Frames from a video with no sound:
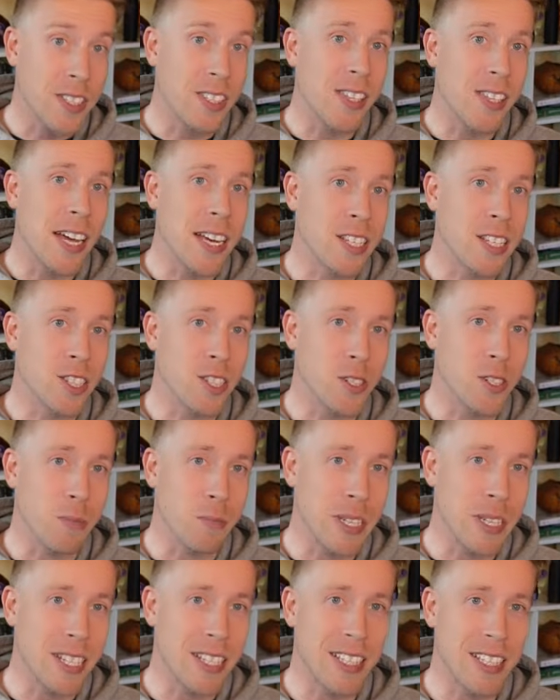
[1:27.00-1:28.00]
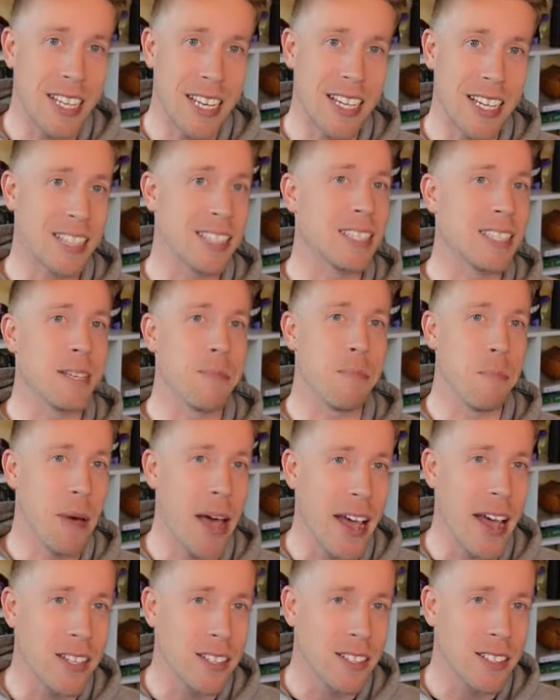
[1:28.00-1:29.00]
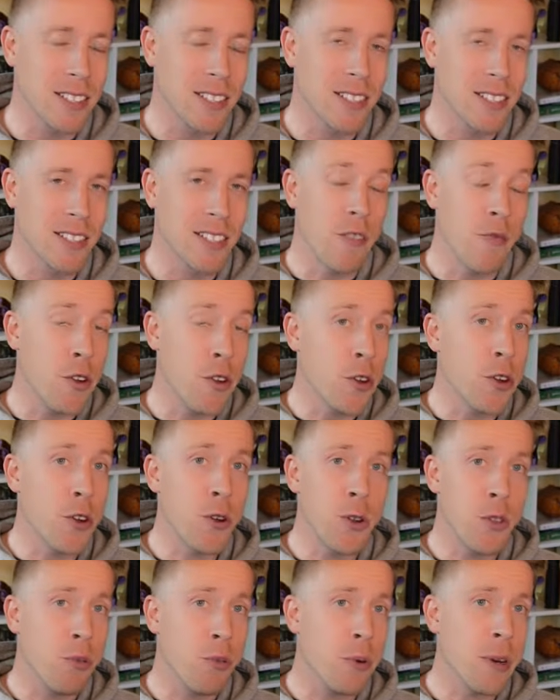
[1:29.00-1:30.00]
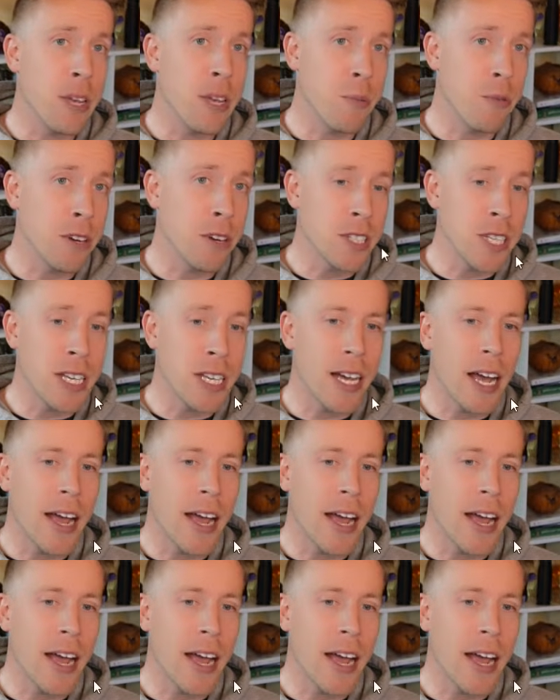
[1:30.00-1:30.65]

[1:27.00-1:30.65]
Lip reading: Slicer because it's the best. If you're new to 3D printing,